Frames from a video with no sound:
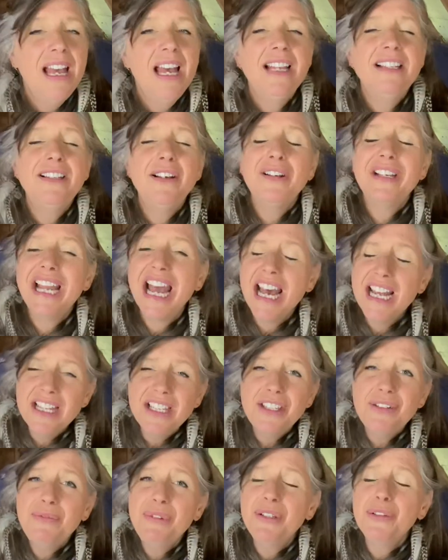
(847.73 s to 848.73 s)
And so
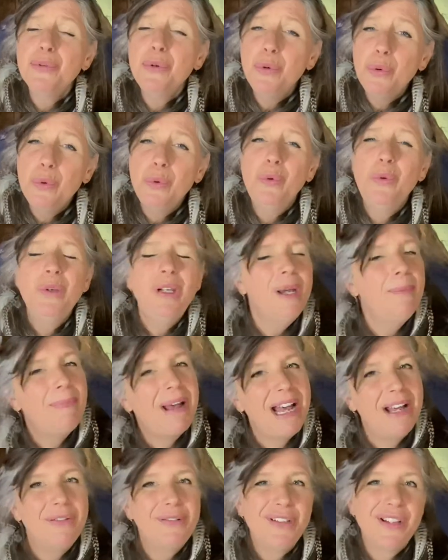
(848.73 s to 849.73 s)
Cancer is all
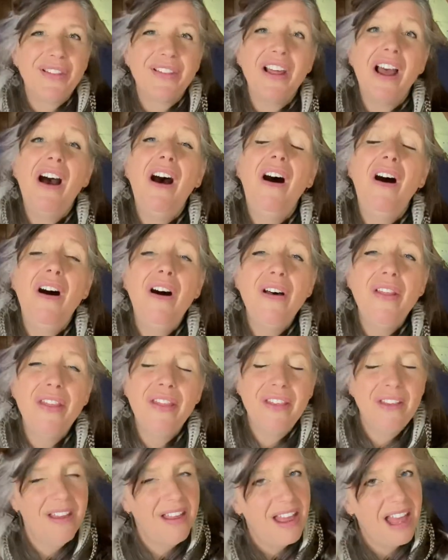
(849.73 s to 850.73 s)
about the
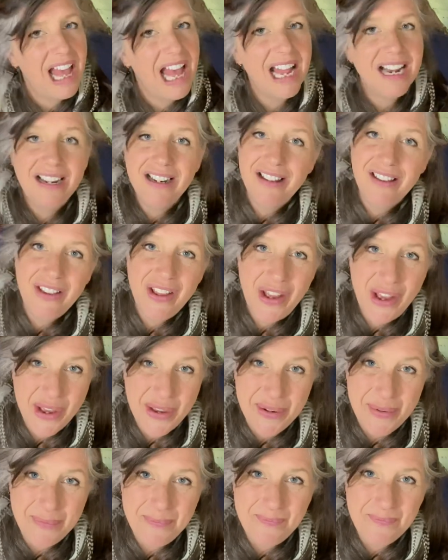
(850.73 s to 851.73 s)
hearth and the
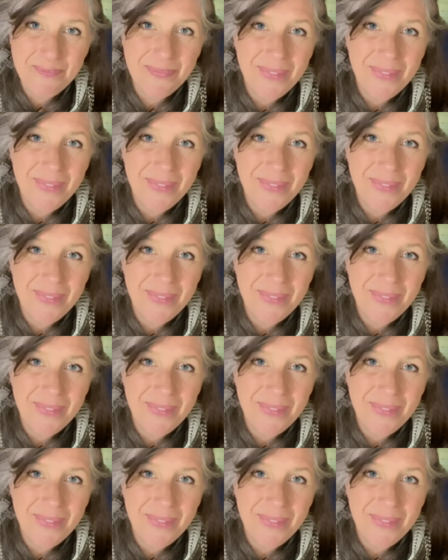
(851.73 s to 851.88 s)
home.